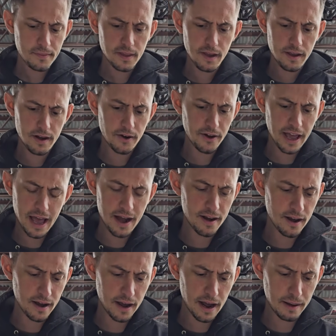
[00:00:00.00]
Again,
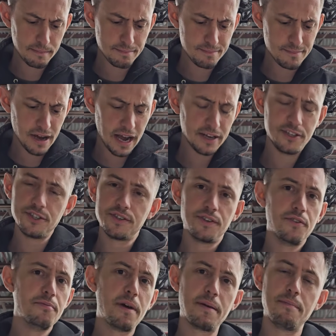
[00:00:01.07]
I just
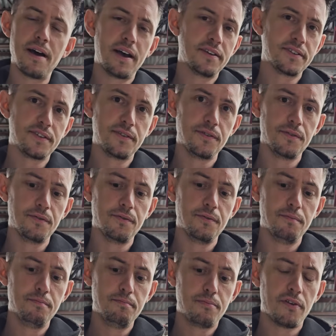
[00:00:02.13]
do my best to
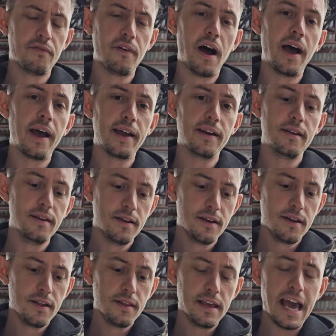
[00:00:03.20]
provide
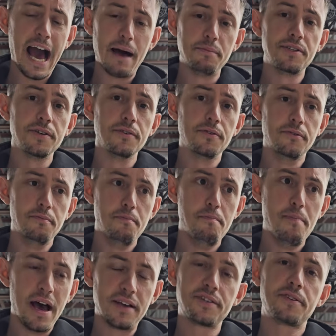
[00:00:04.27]
the absolute
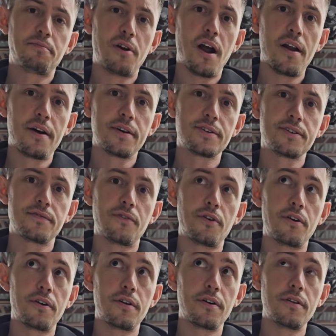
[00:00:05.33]
best products
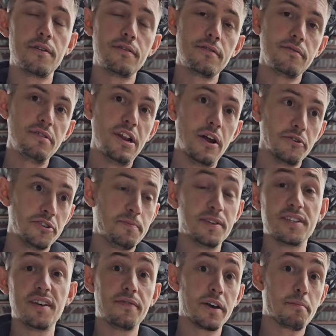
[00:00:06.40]
for,
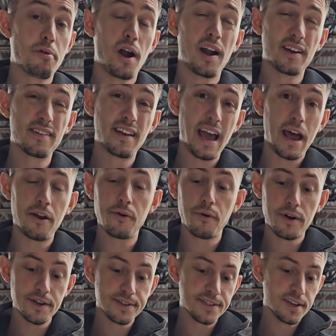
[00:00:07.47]
specific product
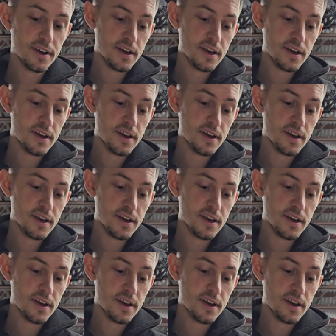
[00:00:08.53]
categories.